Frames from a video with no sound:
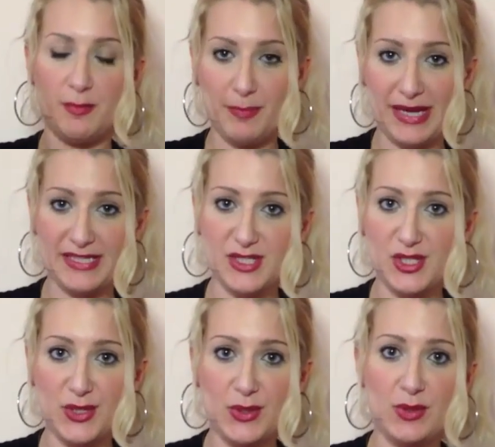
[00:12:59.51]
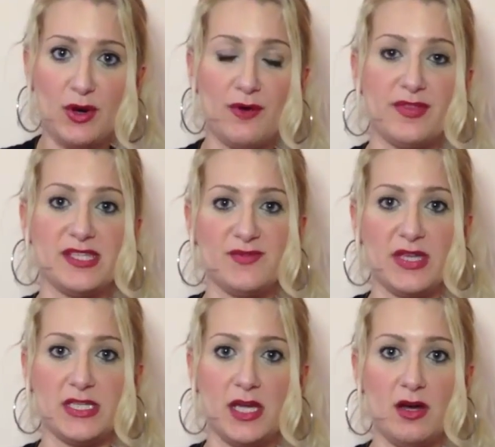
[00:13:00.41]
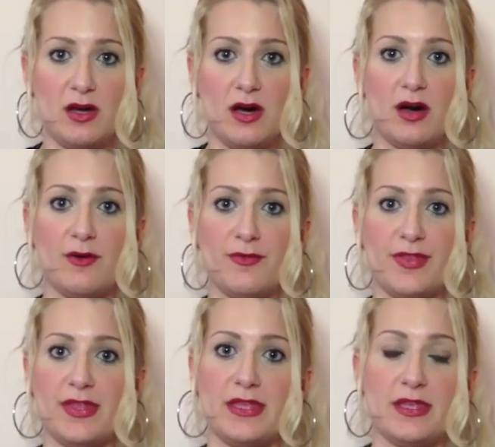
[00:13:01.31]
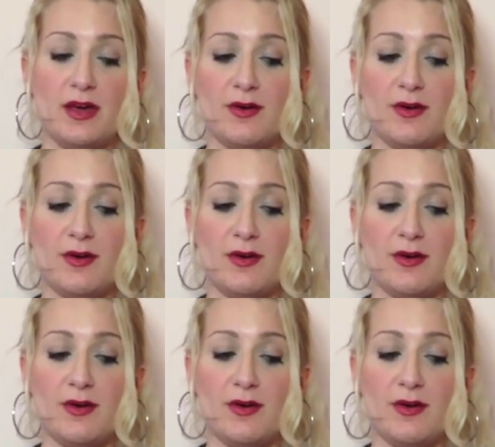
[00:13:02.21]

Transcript: part 2 of this video of the